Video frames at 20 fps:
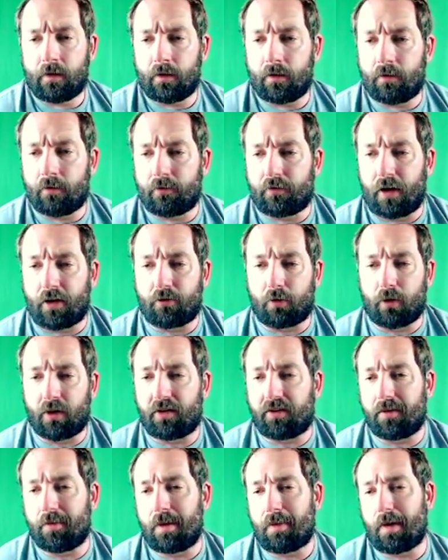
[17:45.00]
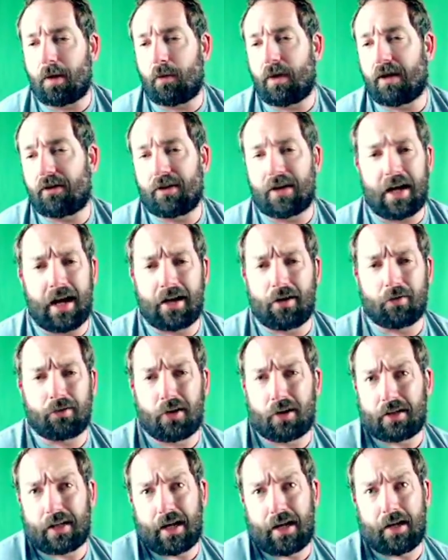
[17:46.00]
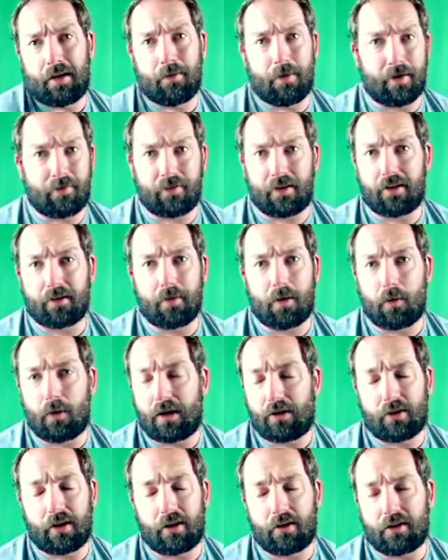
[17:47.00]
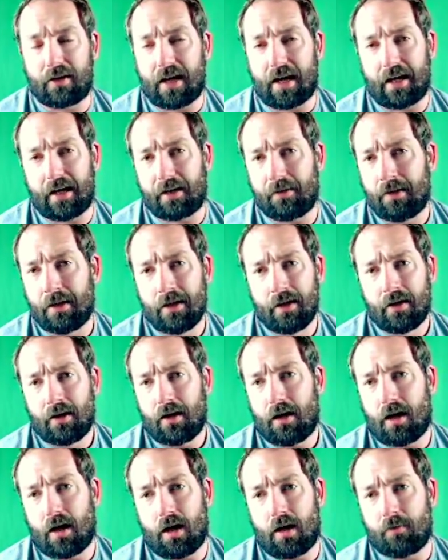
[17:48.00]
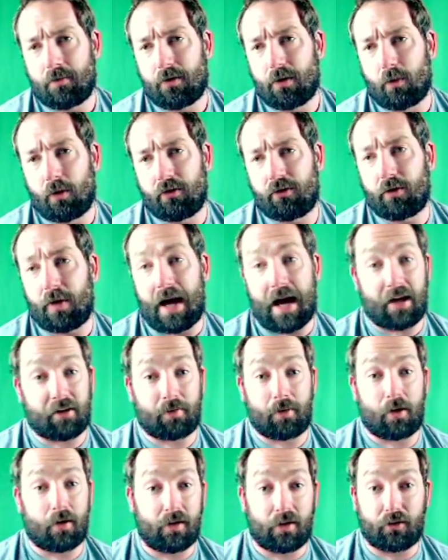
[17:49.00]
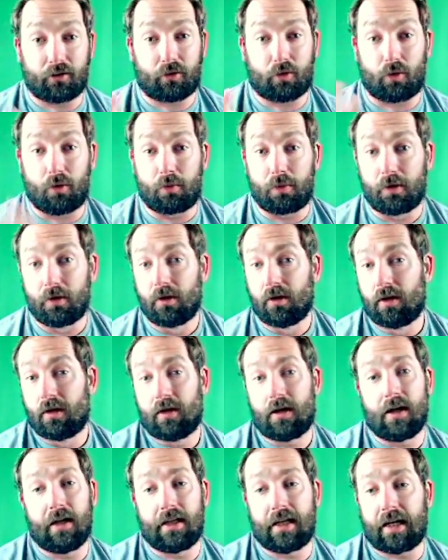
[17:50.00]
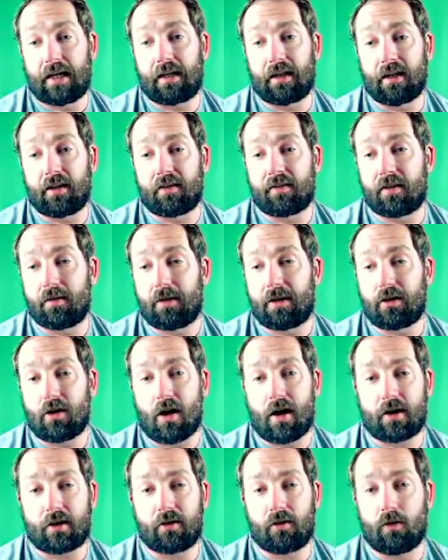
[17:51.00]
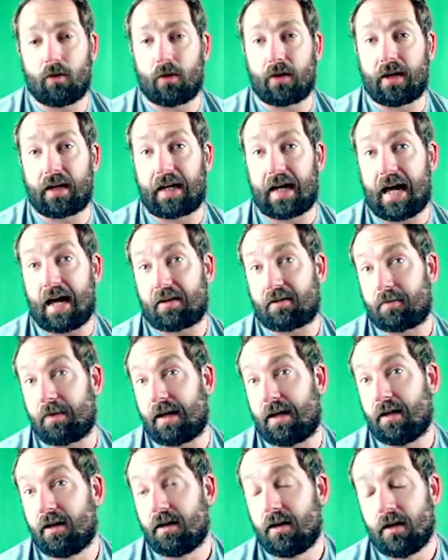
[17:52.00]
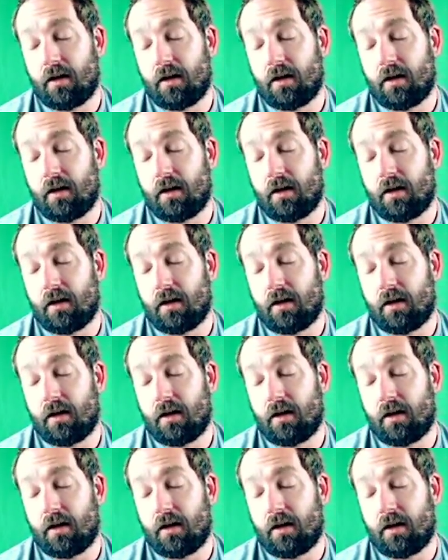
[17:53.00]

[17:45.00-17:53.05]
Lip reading: Friends won't listen to me about weight training. I don't talk to any of my friends about weight training or dieting. The ones who ask me are in this group, and they can listen to me talk, or they can ask me.